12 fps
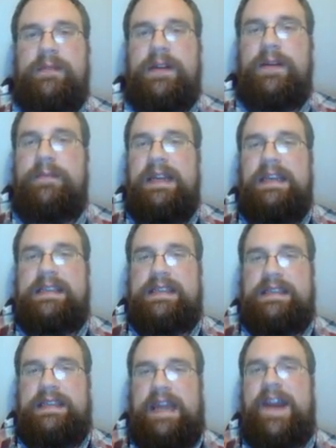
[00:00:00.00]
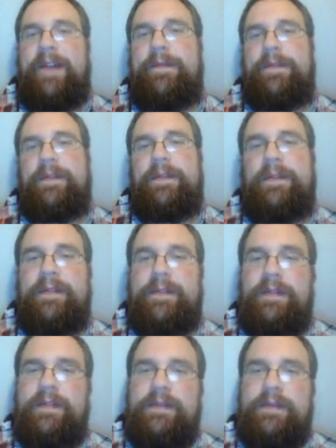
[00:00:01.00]
A Magus Staff.
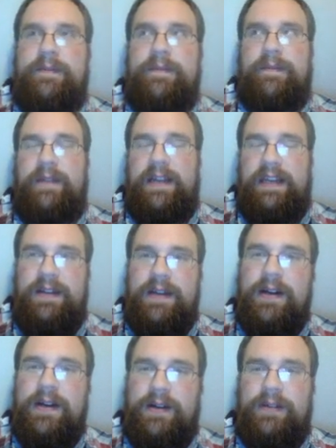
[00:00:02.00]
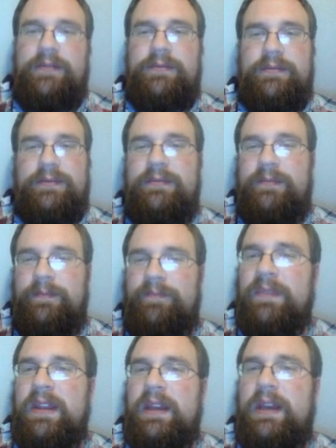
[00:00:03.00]
What do you know?
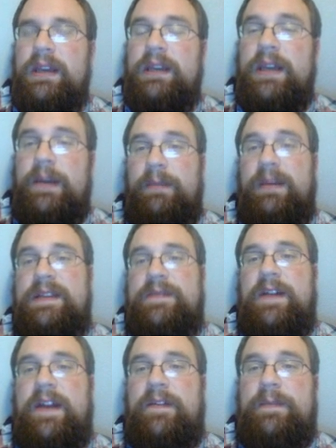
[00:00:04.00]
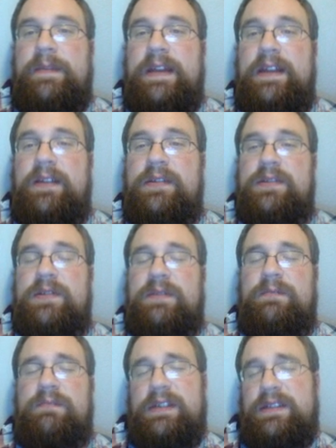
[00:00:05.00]
I mean, minus 5 AP,
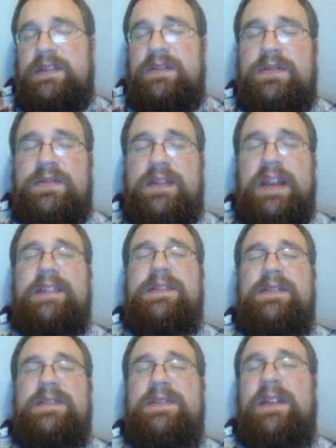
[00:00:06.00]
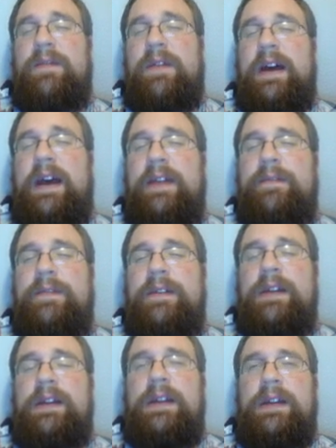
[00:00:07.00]
plus 2 strength, so strength 5.
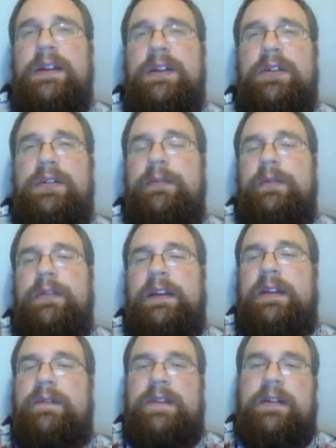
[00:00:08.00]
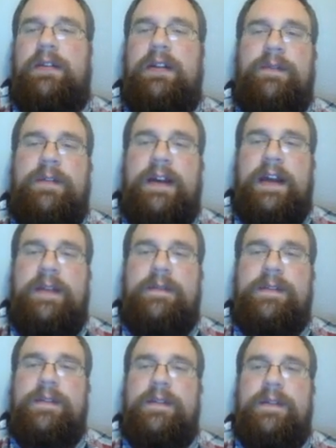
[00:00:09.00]
You're going to be wounding a vehicle on
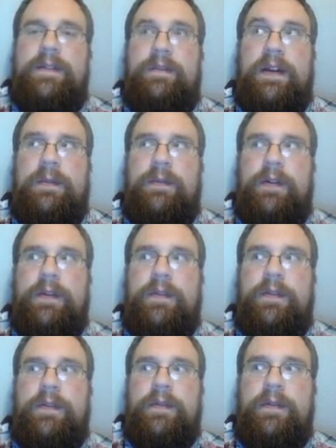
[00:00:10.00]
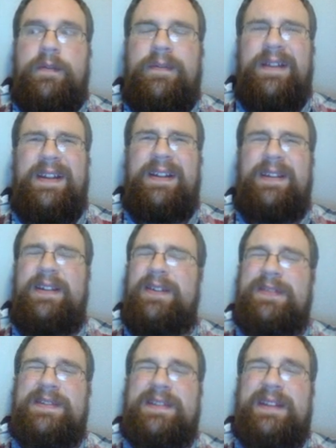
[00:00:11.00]
5s, if not worse. Well, no,
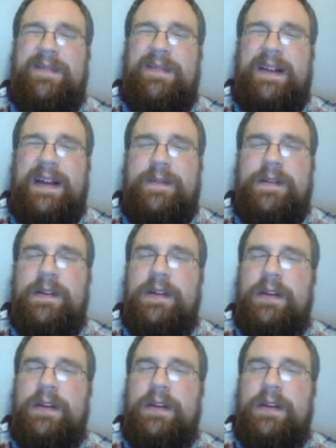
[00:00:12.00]
mostly on 5s.